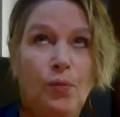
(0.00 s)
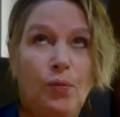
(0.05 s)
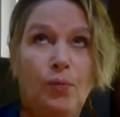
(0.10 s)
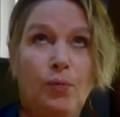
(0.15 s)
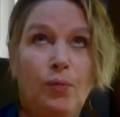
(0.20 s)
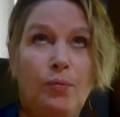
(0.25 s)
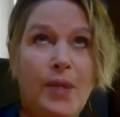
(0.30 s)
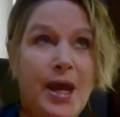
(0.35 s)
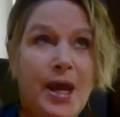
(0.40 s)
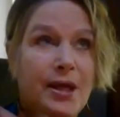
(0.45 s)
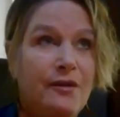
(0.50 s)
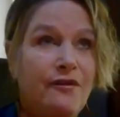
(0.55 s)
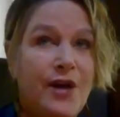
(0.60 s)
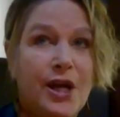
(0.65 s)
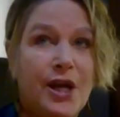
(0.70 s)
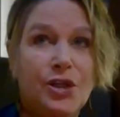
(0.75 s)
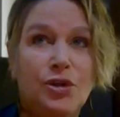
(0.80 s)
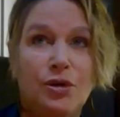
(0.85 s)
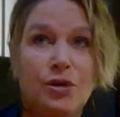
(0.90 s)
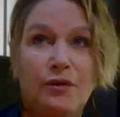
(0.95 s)

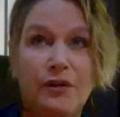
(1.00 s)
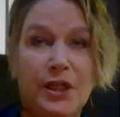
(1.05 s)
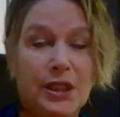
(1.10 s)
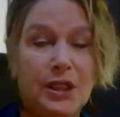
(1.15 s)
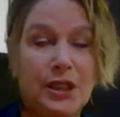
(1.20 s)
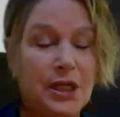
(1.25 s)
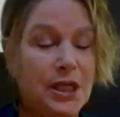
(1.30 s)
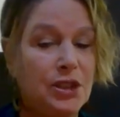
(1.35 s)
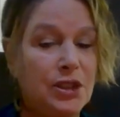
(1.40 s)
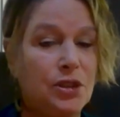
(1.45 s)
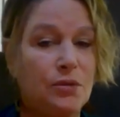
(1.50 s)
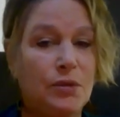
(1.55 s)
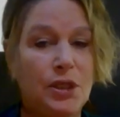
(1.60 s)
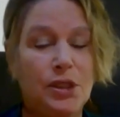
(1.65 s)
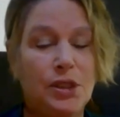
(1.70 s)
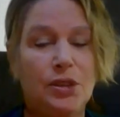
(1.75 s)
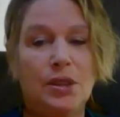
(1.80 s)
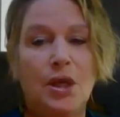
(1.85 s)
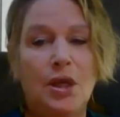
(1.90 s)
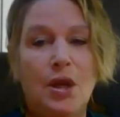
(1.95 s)
manufacturer of
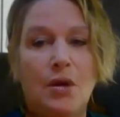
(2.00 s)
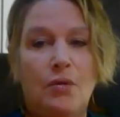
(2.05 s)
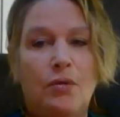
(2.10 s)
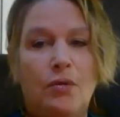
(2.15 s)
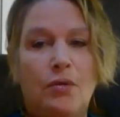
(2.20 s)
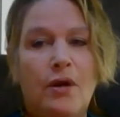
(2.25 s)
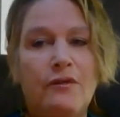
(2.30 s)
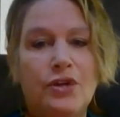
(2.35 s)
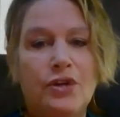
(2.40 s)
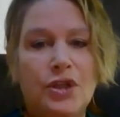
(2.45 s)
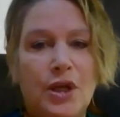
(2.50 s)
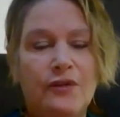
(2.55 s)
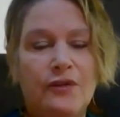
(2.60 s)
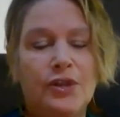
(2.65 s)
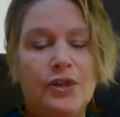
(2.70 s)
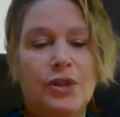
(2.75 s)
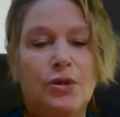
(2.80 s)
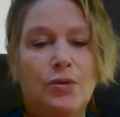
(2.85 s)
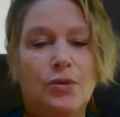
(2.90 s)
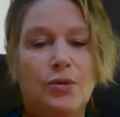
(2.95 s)
accessories, Rev-A-Shelf
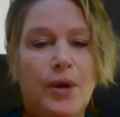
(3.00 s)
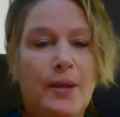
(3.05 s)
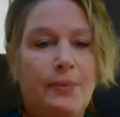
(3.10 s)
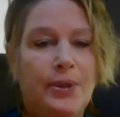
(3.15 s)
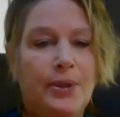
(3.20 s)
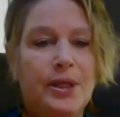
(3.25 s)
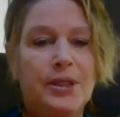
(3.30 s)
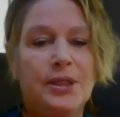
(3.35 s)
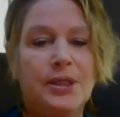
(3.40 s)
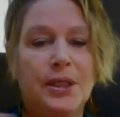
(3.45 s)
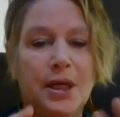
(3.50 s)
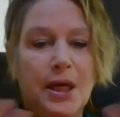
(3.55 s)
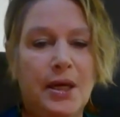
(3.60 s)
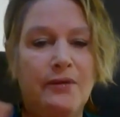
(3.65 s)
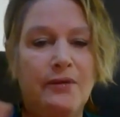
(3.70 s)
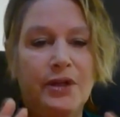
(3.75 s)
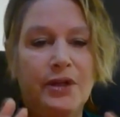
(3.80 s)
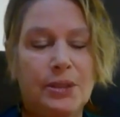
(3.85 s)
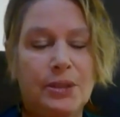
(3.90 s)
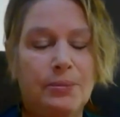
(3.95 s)
is a great place to kind
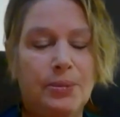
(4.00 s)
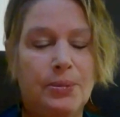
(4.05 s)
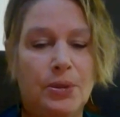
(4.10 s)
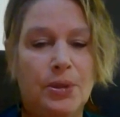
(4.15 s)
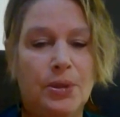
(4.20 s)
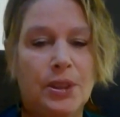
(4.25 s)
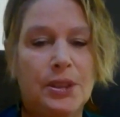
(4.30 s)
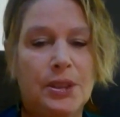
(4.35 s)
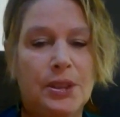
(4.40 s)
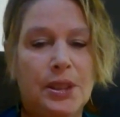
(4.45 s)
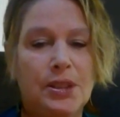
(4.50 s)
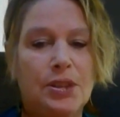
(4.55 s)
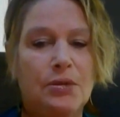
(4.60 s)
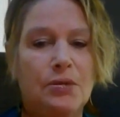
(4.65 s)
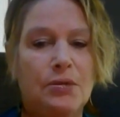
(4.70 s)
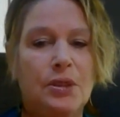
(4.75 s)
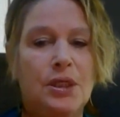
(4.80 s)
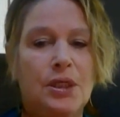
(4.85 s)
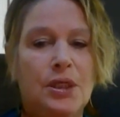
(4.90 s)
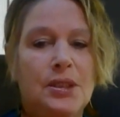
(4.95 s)
of explore
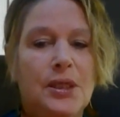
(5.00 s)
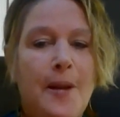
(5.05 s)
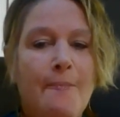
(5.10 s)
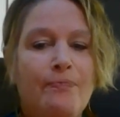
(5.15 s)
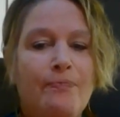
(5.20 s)
accessories.